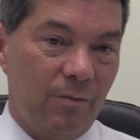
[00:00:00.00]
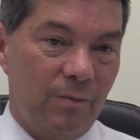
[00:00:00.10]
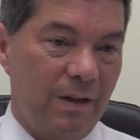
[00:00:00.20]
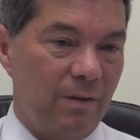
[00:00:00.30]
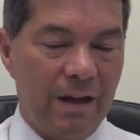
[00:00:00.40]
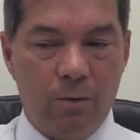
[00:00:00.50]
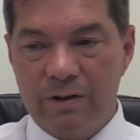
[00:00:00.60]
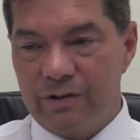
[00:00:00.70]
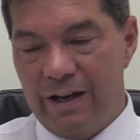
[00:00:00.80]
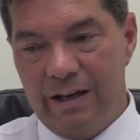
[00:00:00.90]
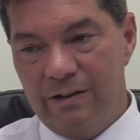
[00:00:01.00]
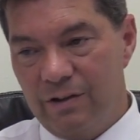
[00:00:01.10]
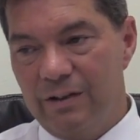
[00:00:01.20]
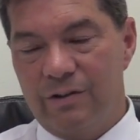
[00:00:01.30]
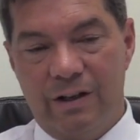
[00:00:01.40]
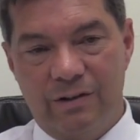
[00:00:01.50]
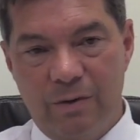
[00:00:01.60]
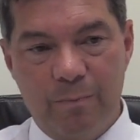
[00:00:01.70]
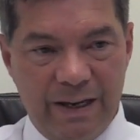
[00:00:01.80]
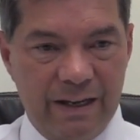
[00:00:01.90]
They always say it's
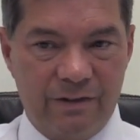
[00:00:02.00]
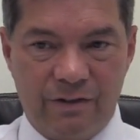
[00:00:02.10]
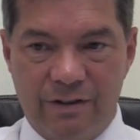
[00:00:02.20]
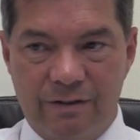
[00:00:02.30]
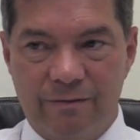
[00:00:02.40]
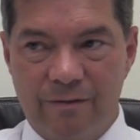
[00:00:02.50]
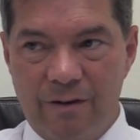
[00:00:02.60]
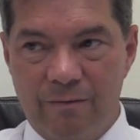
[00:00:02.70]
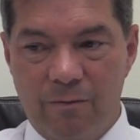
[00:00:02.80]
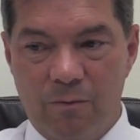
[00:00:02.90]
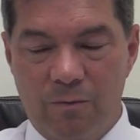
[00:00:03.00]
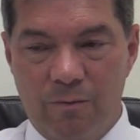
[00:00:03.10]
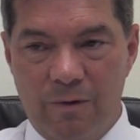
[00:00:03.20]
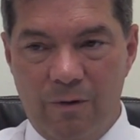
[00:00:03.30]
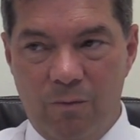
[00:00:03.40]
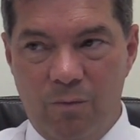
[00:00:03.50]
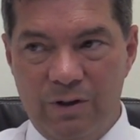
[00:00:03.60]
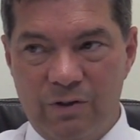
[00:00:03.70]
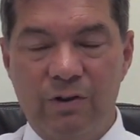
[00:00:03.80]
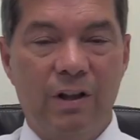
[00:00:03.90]
the biggest.
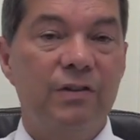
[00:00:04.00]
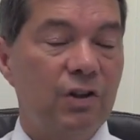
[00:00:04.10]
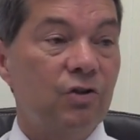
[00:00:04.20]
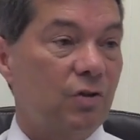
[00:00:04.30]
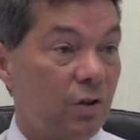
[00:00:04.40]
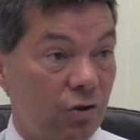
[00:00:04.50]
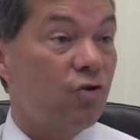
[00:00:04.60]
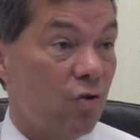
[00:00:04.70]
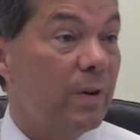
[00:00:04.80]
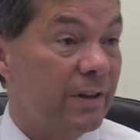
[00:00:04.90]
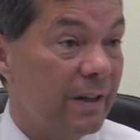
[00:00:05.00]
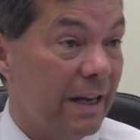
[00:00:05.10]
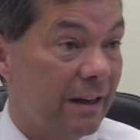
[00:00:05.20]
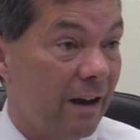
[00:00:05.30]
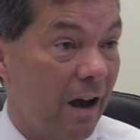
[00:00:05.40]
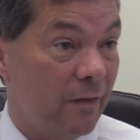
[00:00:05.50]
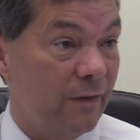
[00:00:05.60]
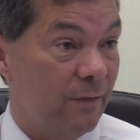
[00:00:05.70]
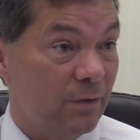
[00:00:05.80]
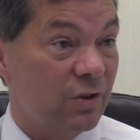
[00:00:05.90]
Well, it's the truest thing of
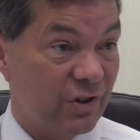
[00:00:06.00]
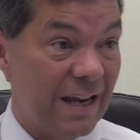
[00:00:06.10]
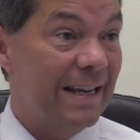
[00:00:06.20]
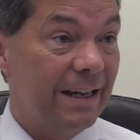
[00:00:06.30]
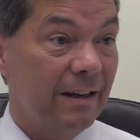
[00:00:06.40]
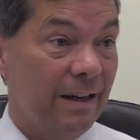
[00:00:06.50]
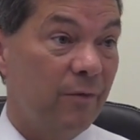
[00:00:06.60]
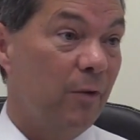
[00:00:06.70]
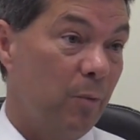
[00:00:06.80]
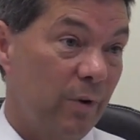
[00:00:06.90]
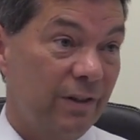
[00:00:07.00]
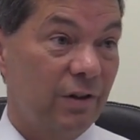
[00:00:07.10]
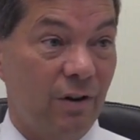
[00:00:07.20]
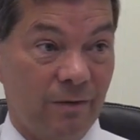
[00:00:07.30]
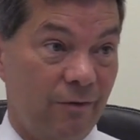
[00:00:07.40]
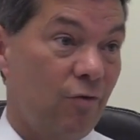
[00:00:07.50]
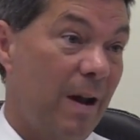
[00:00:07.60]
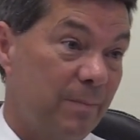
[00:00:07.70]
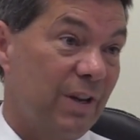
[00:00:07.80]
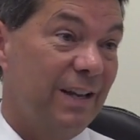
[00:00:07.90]
saying in football, and there's a lot of
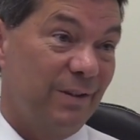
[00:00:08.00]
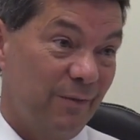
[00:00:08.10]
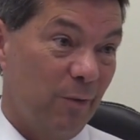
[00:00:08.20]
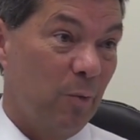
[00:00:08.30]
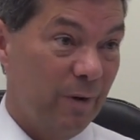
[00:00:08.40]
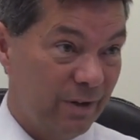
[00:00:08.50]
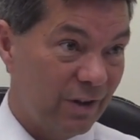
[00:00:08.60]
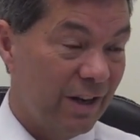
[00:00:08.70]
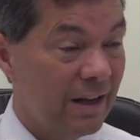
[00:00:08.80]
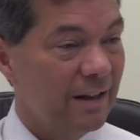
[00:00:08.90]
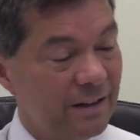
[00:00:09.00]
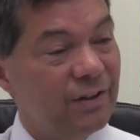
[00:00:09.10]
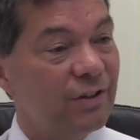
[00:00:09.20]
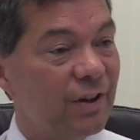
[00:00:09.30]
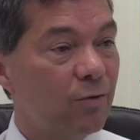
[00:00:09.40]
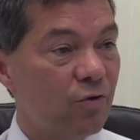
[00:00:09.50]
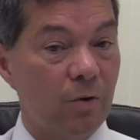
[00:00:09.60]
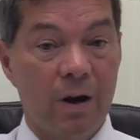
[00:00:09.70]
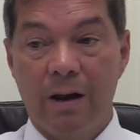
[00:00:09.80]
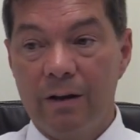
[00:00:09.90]
crap sayings in football. But this is so
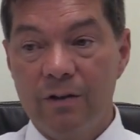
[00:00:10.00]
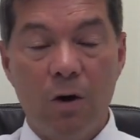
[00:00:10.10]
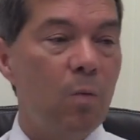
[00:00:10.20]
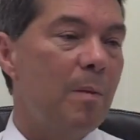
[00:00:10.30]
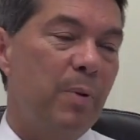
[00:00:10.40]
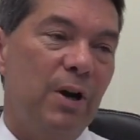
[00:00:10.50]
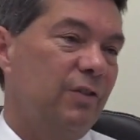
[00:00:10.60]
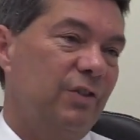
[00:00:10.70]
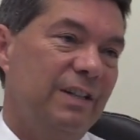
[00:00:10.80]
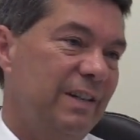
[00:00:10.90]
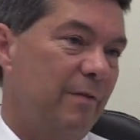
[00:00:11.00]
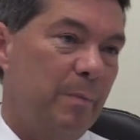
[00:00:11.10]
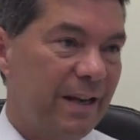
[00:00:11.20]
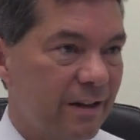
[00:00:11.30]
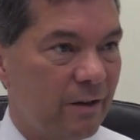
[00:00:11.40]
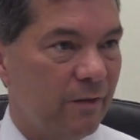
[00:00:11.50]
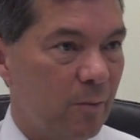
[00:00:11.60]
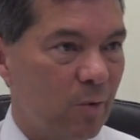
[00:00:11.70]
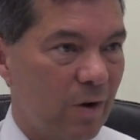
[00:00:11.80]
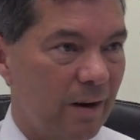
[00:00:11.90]
true. No one person is ever bigger than the
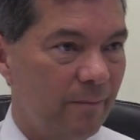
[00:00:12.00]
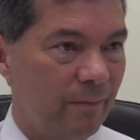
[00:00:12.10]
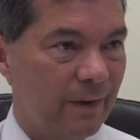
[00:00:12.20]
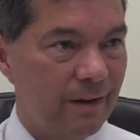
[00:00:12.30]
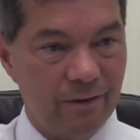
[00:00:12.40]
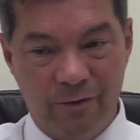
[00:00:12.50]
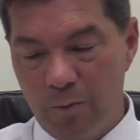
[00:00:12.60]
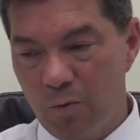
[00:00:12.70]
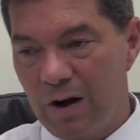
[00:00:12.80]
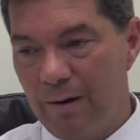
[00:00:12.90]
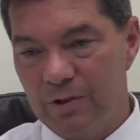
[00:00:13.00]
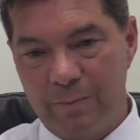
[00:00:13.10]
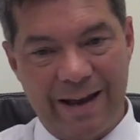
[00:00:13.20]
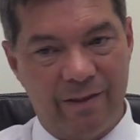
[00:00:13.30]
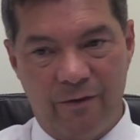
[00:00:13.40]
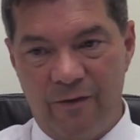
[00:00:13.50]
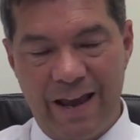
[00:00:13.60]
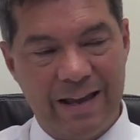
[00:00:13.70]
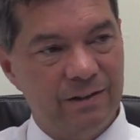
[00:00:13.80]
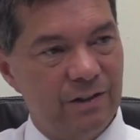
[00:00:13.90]
football club. The football club is about the
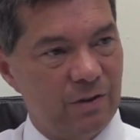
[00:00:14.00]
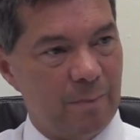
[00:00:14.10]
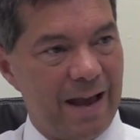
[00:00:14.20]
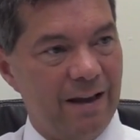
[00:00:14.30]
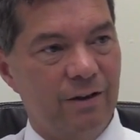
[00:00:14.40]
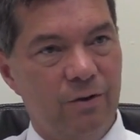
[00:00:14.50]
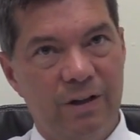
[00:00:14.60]
fans. It's about you.